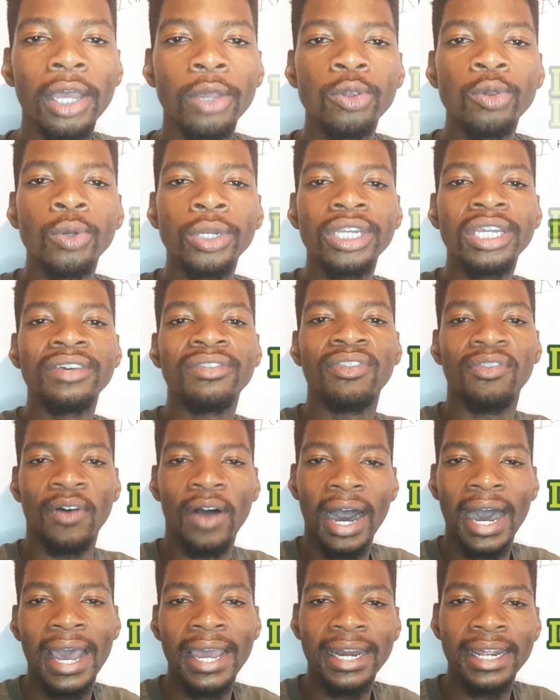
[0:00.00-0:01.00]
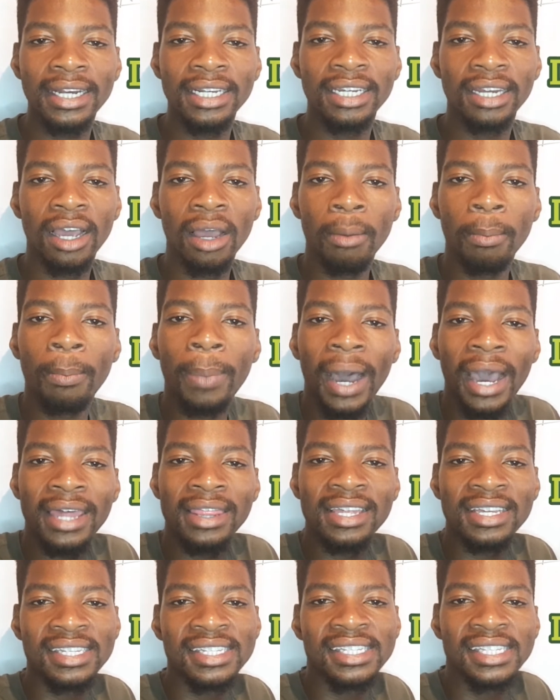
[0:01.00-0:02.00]
You divide it by
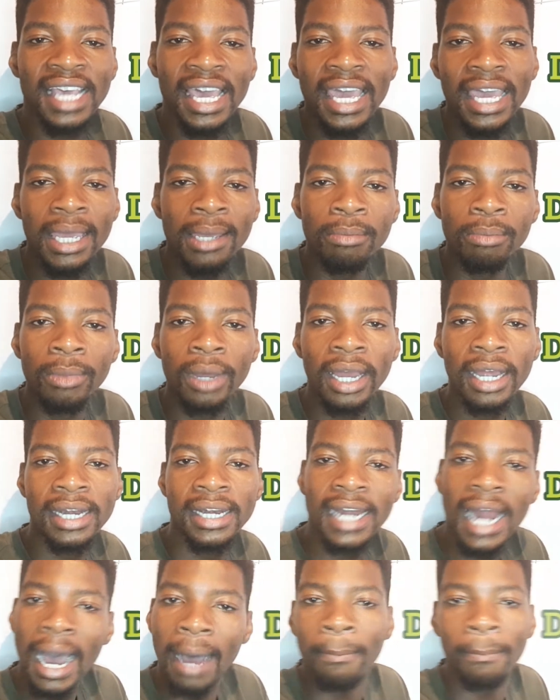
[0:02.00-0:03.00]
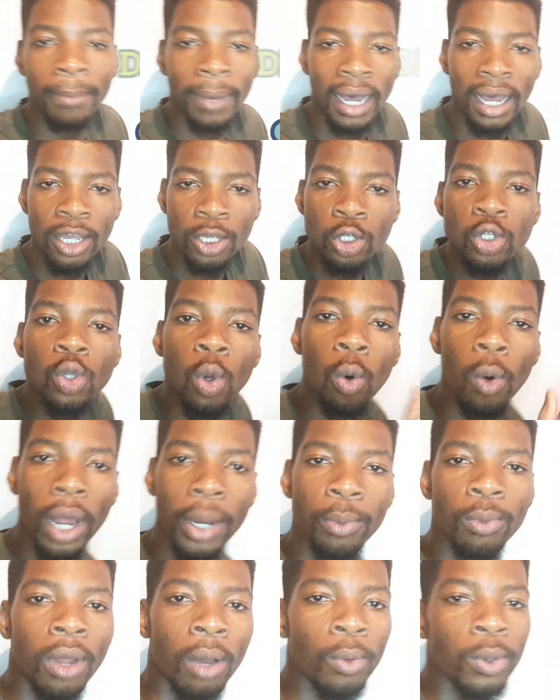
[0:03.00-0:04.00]
the same number. So
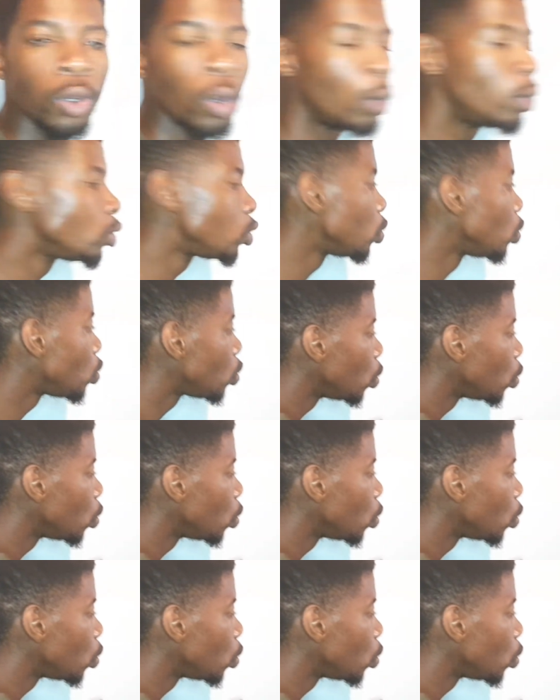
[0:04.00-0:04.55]
what are we going to